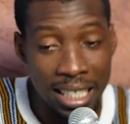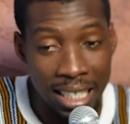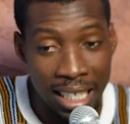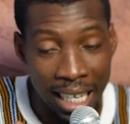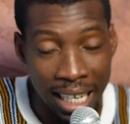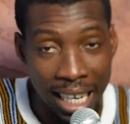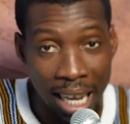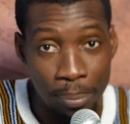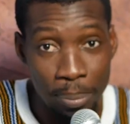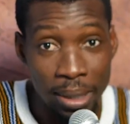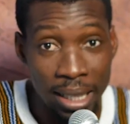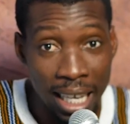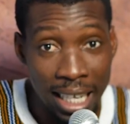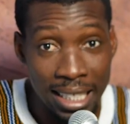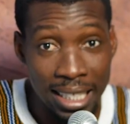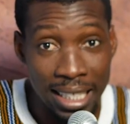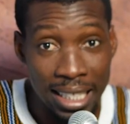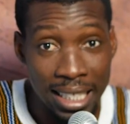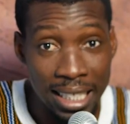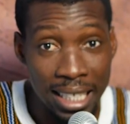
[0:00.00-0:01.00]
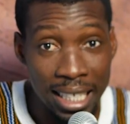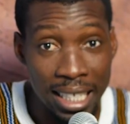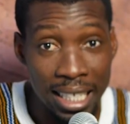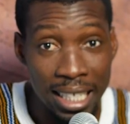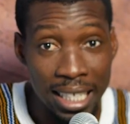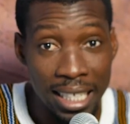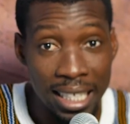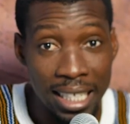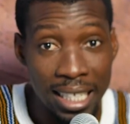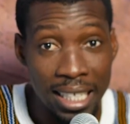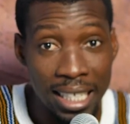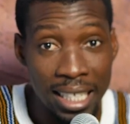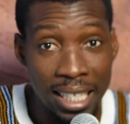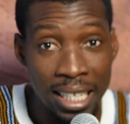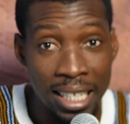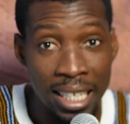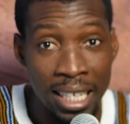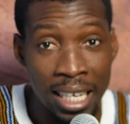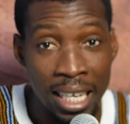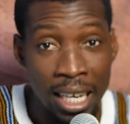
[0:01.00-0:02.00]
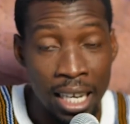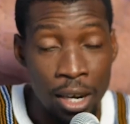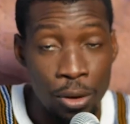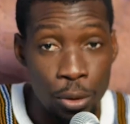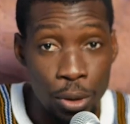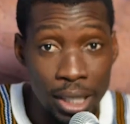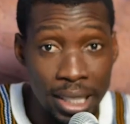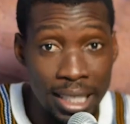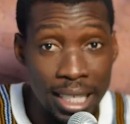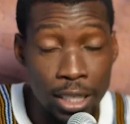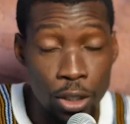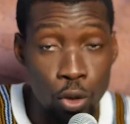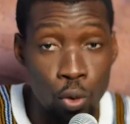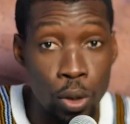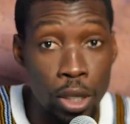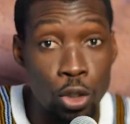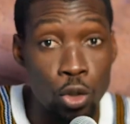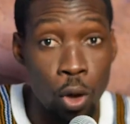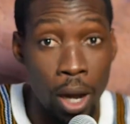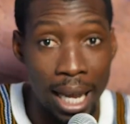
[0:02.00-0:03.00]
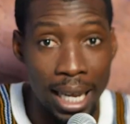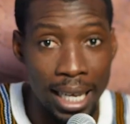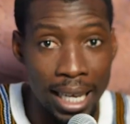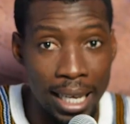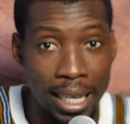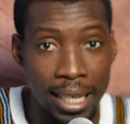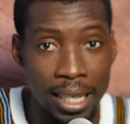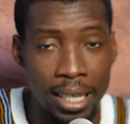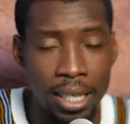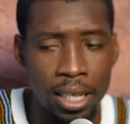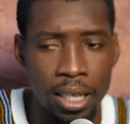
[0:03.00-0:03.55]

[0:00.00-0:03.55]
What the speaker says: the capital city research kwe chwanke